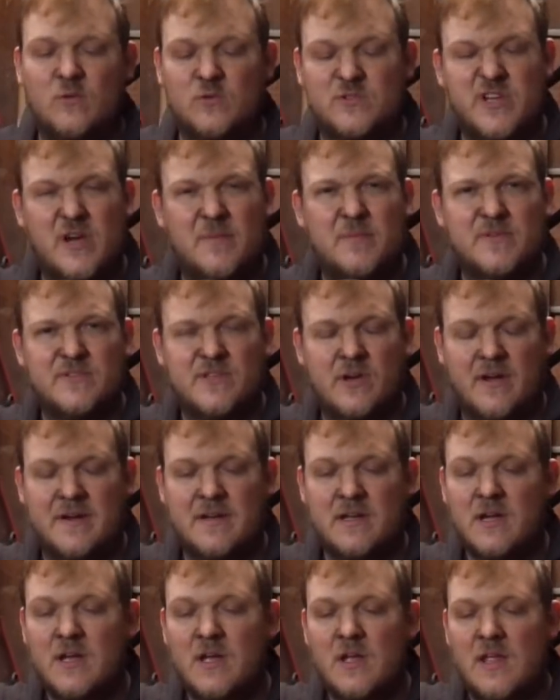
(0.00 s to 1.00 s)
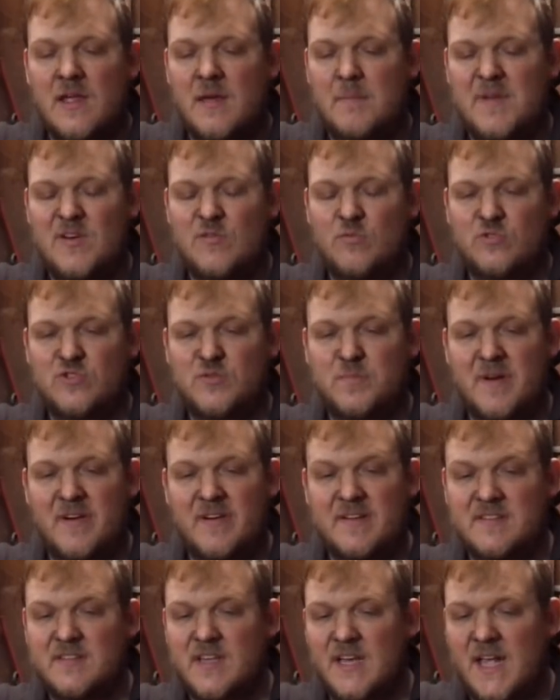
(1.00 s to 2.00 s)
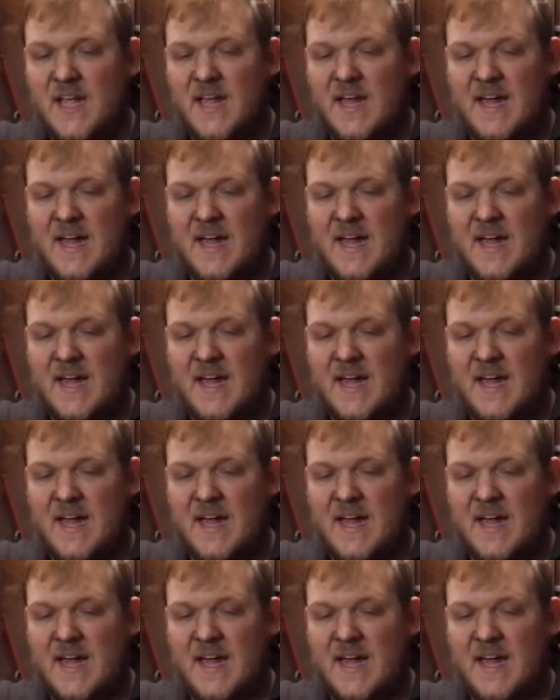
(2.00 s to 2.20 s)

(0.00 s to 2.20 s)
or turpentine, mineral spirits.